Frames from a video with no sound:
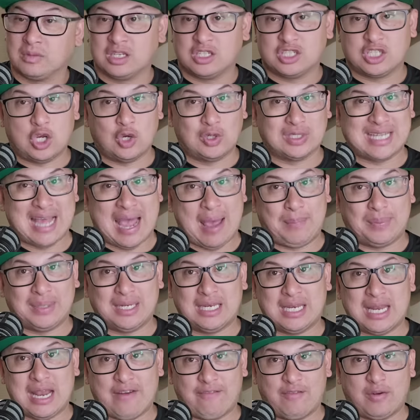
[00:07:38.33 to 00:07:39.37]
so it's
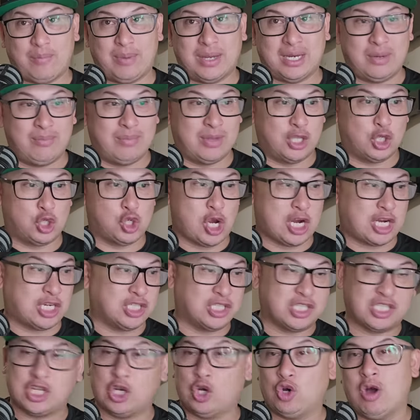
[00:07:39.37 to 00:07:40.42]
happening to everybody, mother
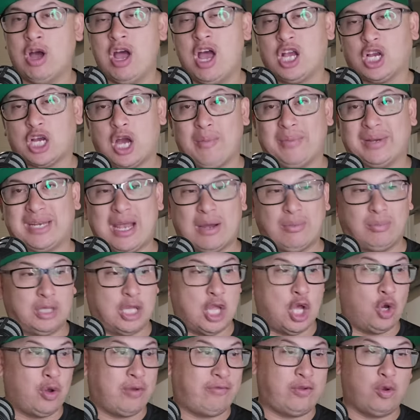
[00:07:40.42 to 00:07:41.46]
trucker. So comment down
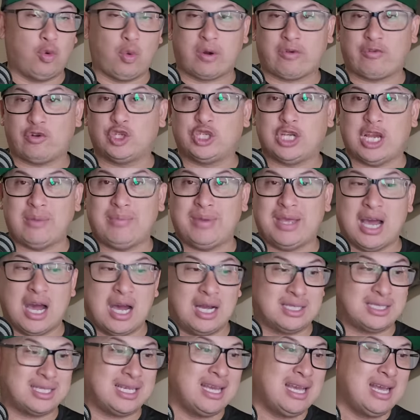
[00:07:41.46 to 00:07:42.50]
below if you work for JB
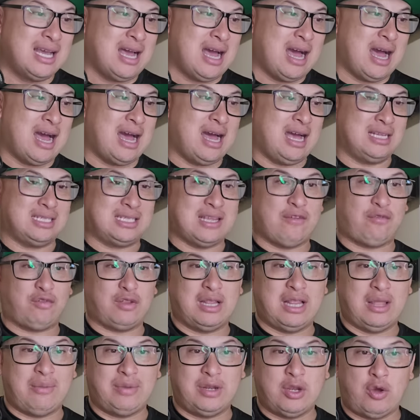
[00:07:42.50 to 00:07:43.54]
Hunt. Uh,
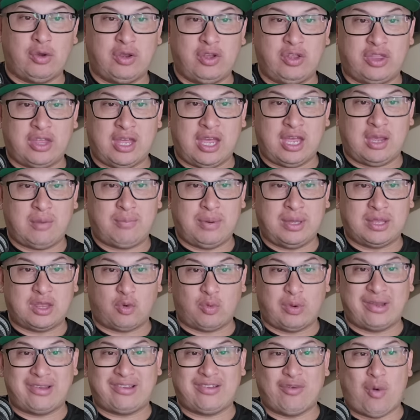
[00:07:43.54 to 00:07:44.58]
definitely let me know what you think. But the
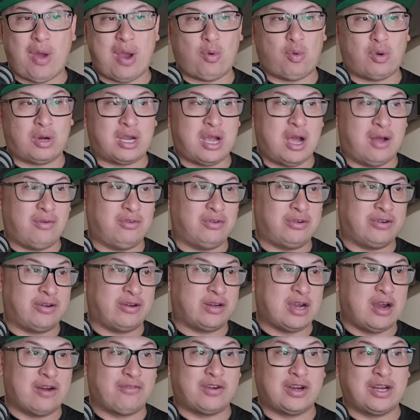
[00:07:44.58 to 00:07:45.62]
reason why we're cover-
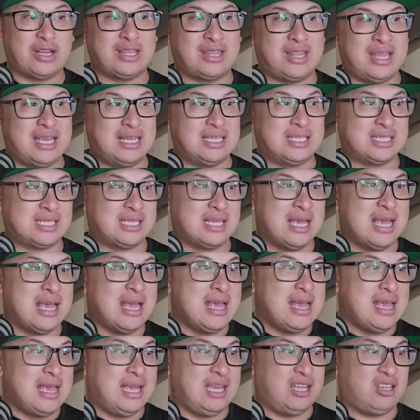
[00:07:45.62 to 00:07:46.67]
covering this
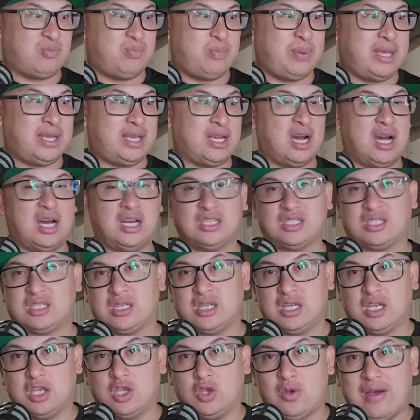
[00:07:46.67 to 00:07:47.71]
is
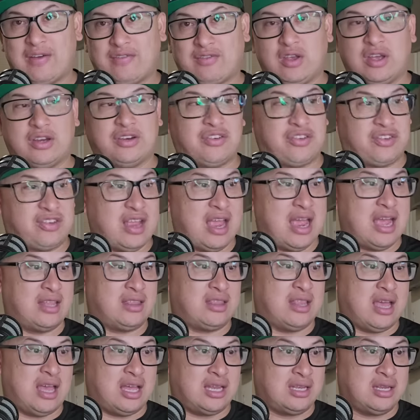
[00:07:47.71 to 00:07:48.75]
because you have to
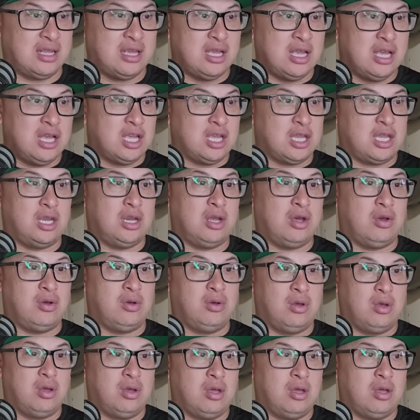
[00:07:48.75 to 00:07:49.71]
understand that, you know,